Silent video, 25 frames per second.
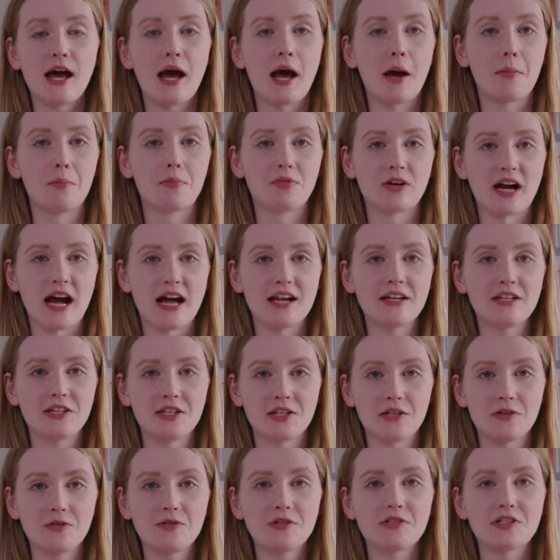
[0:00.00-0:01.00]
A brand
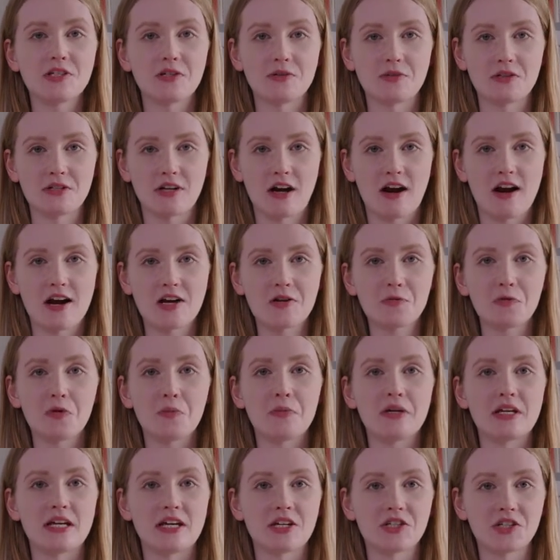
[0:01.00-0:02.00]
new student card will
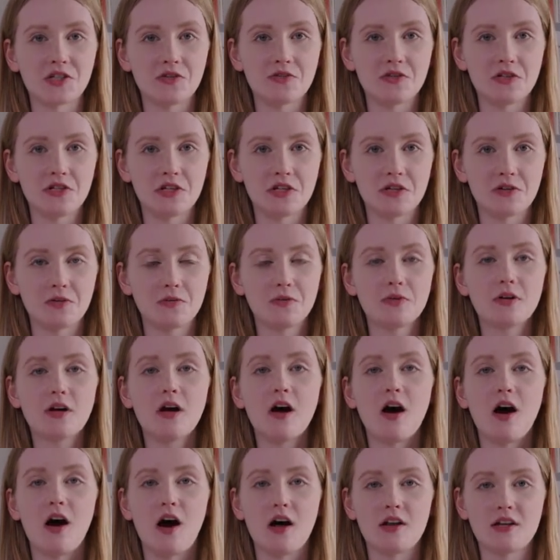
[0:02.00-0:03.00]
be issued to you
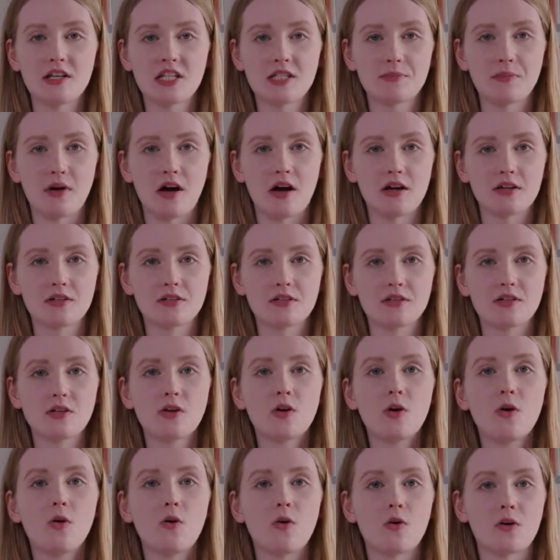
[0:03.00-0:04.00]
on the spot
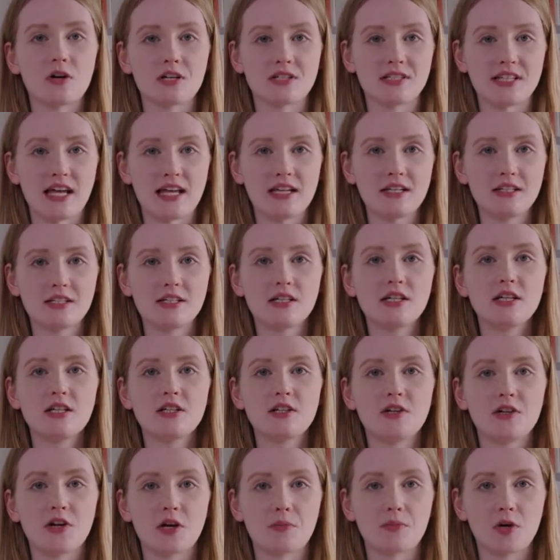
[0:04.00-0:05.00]
or sent
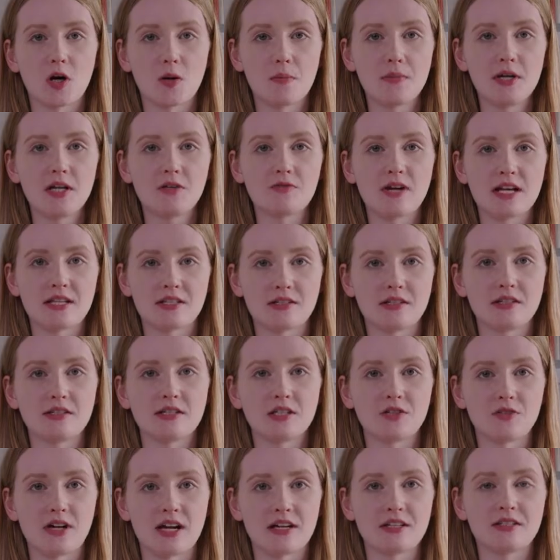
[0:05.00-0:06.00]
to your permanent residence
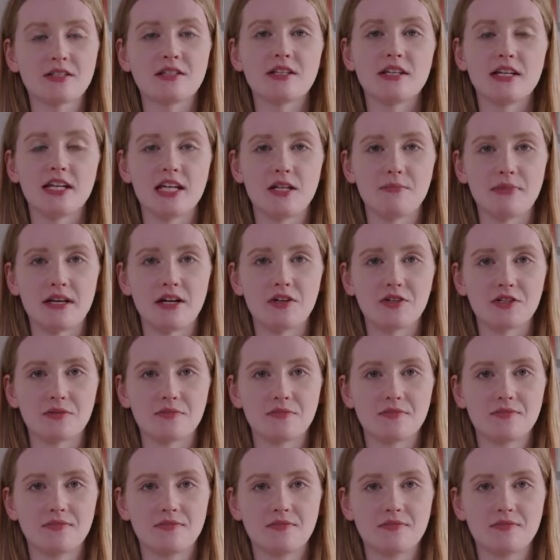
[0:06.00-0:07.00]
address in
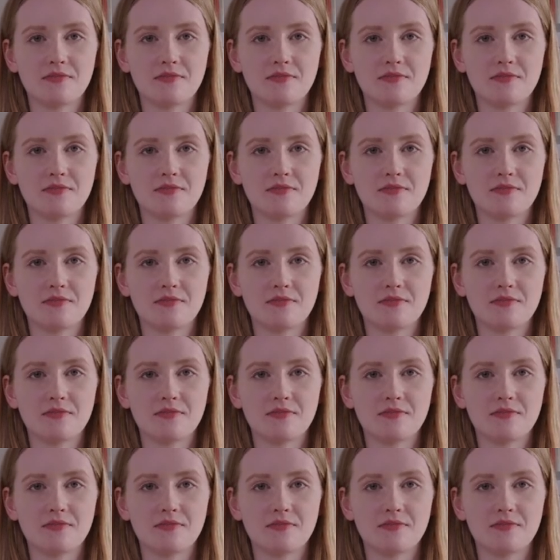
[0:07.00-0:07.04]
Belgium.